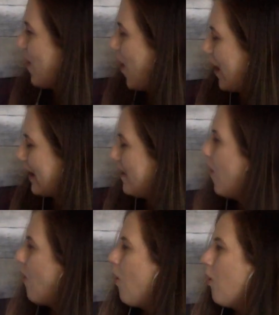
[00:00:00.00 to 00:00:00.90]
Alright,
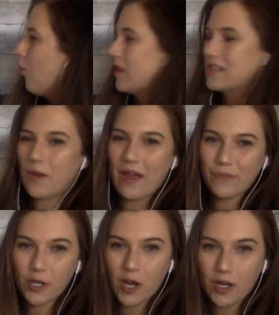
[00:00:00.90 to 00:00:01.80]
once you have
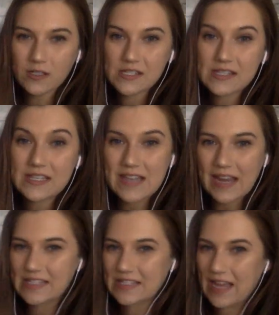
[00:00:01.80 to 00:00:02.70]
your hearts, the
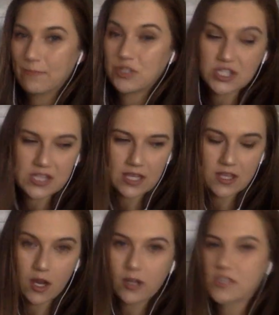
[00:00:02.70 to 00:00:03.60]
next step, just like
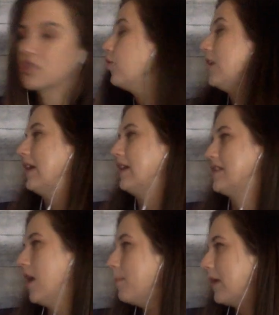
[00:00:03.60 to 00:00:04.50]
the artist
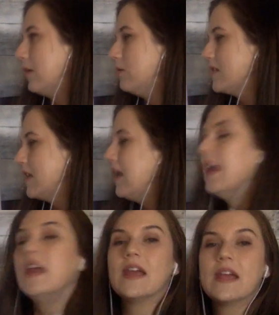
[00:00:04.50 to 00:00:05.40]
Chris Uphues,
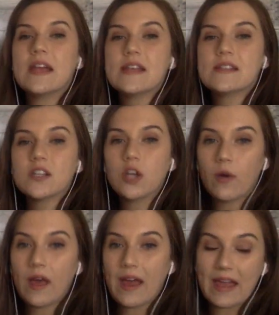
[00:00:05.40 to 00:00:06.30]
is to
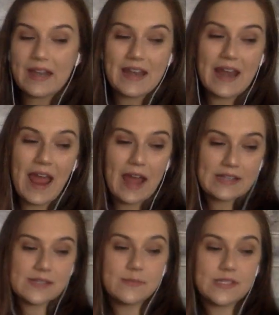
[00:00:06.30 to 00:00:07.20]
go ahead and add
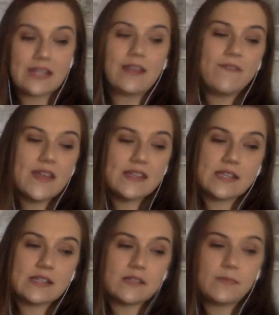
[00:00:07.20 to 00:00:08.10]
some silly faces.